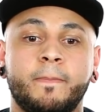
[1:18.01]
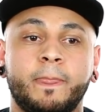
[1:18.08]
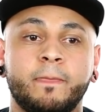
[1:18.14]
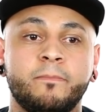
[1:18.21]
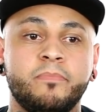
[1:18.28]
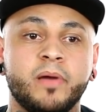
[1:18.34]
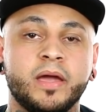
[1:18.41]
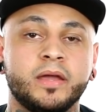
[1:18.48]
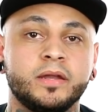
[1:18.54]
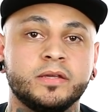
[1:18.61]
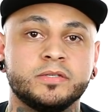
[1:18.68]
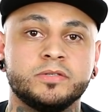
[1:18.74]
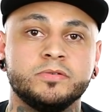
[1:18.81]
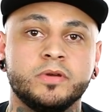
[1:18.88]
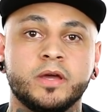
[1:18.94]

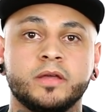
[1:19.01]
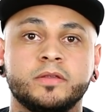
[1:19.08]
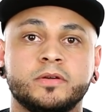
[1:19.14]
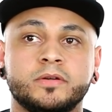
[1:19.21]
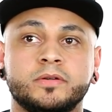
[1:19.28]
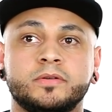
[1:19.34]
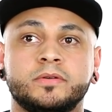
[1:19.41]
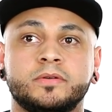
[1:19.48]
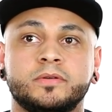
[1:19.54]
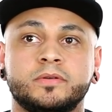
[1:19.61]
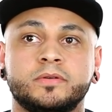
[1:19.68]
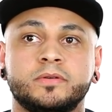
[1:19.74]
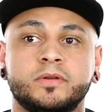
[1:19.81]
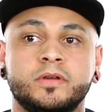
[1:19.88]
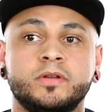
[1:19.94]
banding together,
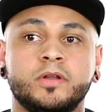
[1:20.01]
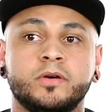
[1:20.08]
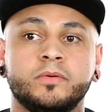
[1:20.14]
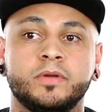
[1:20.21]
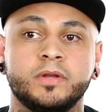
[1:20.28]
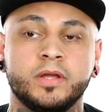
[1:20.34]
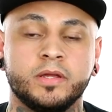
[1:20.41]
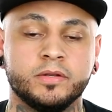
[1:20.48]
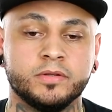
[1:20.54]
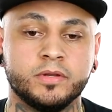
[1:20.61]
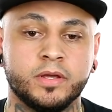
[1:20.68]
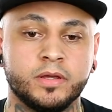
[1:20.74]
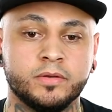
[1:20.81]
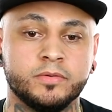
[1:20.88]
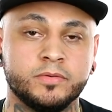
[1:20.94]
you know, and,
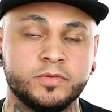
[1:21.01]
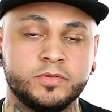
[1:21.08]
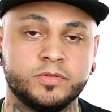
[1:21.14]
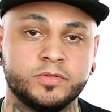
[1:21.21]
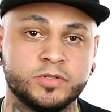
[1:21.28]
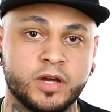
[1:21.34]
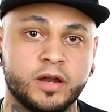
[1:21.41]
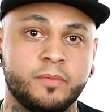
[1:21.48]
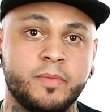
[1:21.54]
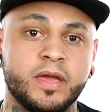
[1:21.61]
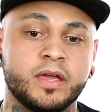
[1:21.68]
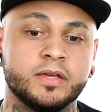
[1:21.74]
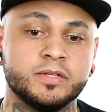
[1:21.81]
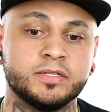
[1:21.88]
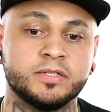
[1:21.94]
and, and trying to
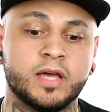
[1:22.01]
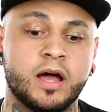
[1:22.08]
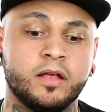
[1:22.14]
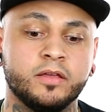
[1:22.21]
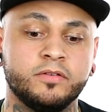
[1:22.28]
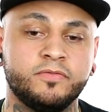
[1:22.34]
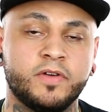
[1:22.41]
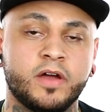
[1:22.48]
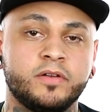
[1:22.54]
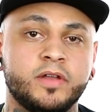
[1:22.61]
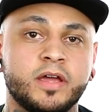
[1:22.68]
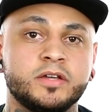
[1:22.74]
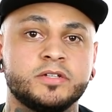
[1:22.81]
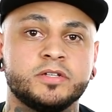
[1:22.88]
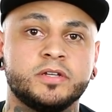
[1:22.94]
make a solid
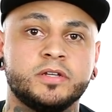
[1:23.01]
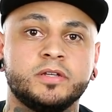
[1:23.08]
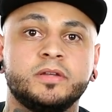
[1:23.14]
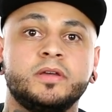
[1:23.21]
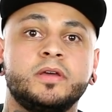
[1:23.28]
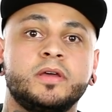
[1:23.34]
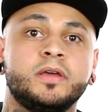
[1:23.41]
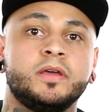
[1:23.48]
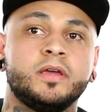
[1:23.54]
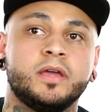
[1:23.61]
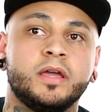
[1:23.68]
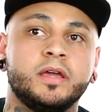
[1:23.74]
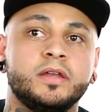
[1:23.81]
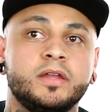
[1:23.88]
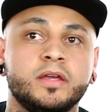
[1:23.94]
foundation in
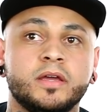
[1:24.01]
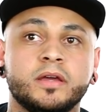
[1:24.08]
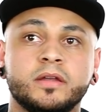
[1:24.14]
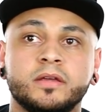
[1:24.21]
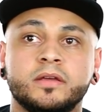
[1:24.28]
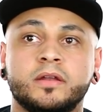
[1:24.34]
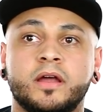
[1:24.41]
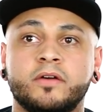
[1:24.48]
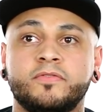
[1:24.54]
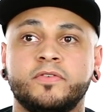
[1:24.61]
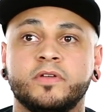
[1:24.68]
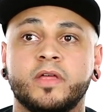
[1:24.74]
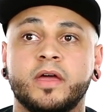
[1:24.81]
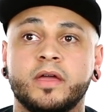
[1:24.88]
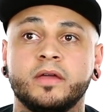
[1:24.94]
Indiana. And I
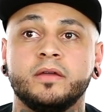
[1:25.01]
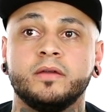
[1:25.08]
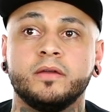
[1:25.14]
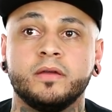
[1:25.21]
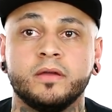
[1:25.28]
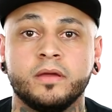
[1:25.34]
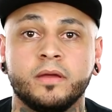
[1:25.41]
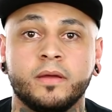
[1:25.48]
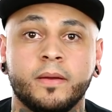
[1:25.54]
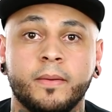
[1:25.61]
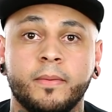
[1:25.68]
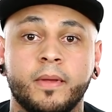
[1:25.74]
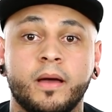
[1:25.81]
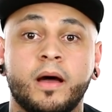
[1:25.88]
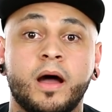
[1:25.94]
feel like
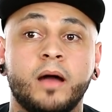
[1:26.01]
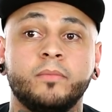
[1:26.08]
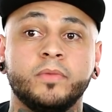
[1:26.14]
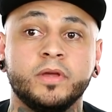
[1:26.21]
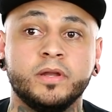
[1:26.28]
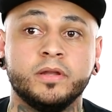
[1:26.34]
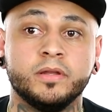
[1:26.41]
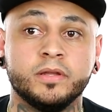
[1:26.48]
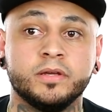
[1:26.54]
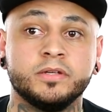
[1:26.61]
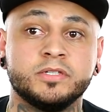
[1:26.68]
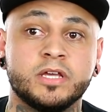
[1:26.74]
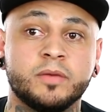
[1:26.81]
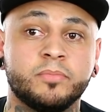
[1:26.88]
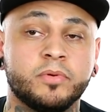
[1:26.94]
I'm leading the
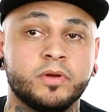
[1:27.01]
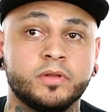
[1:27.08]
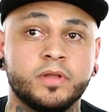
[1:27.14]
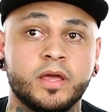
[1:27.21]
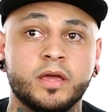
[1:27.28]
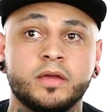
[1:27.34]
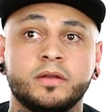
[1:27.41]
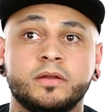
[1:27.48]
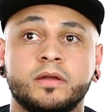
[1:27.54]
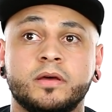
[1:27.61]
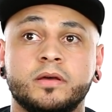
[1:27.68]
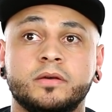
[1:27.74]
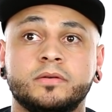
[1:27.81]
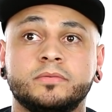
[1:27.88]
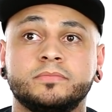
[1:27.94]
example on that,
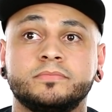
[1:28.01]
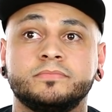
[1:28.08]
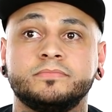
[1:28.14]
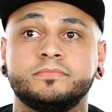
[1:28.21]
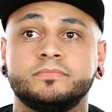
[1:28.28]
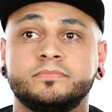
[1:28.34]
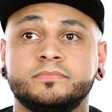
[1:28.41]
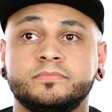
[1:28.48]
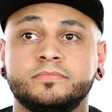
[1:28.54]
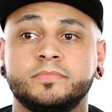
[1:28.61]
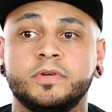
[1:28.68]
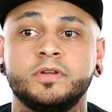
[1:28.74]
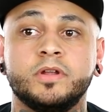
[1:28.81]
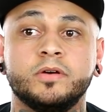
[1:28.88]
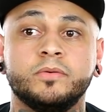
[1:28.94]
um,
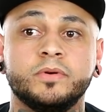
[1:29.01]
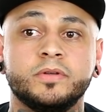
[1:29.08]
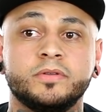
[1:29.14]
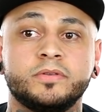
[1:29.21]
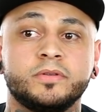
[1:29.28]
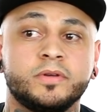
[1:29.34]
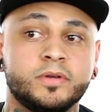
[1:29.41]
you know, with